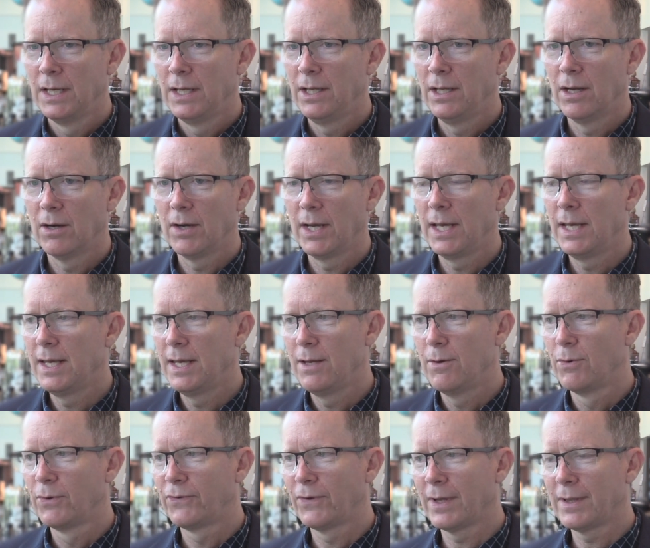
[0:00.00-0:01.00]
You know, he
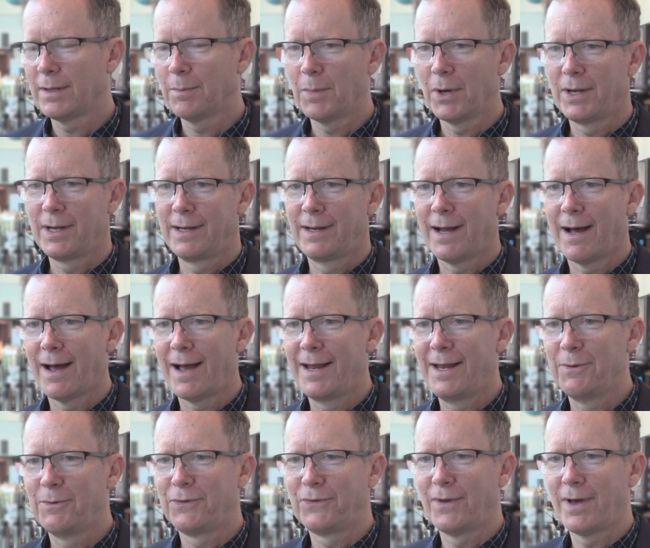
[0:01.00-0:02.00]
was not the money guy.
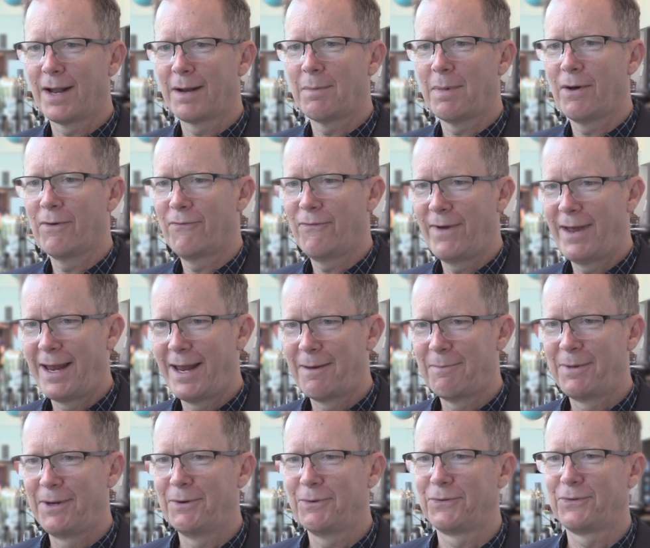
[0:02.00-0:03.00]
He was not about
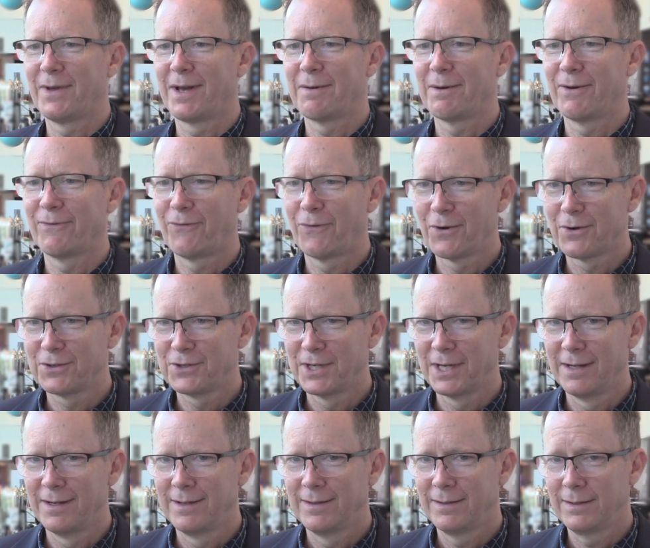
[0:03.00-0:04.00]
fame. He was not about
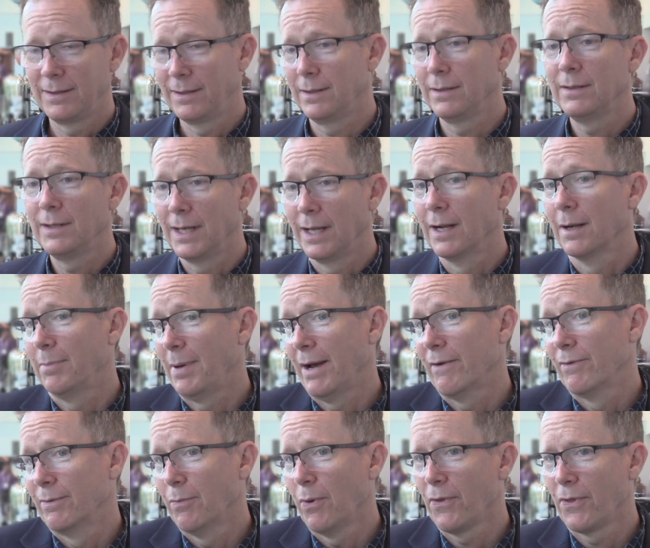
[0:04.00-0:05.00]
fortune. He ended up
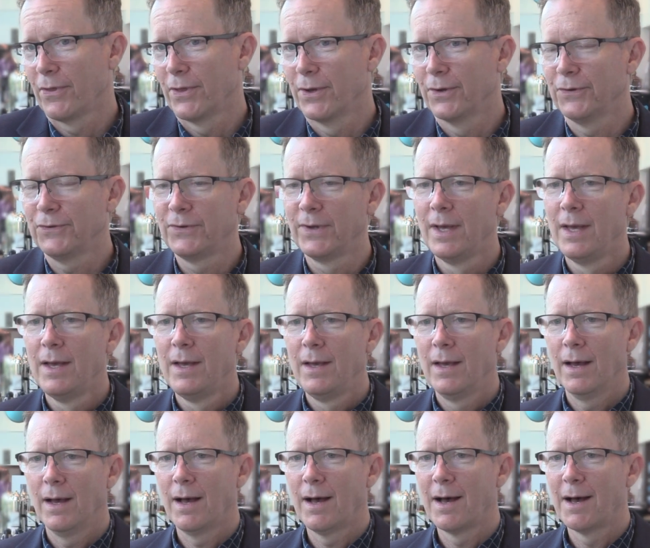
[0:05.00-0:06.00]
having both of those.
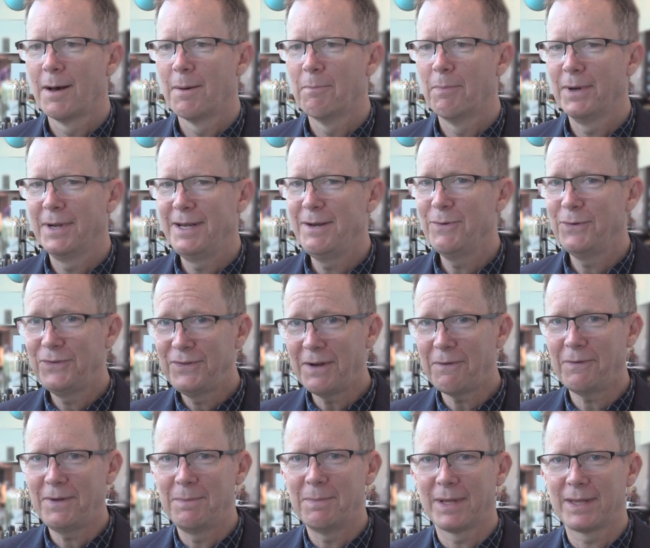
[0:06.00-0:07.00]
But he was
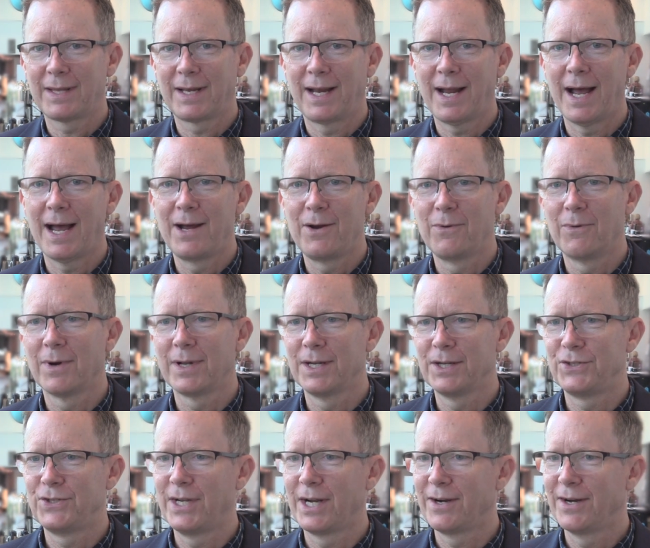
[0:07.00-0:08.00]
definitely about the guy who wanted
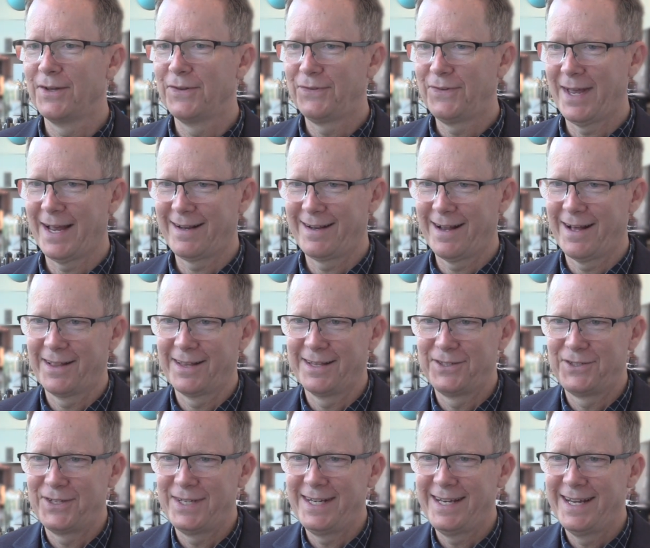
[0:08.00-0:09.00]
to share his
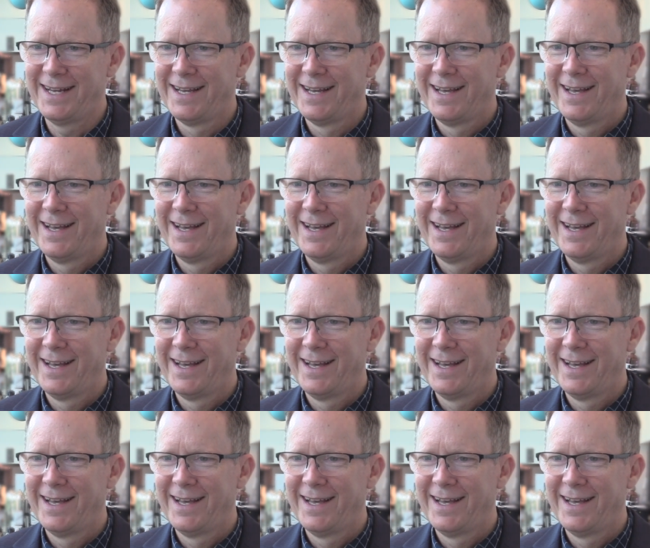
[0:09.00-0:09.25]
technology.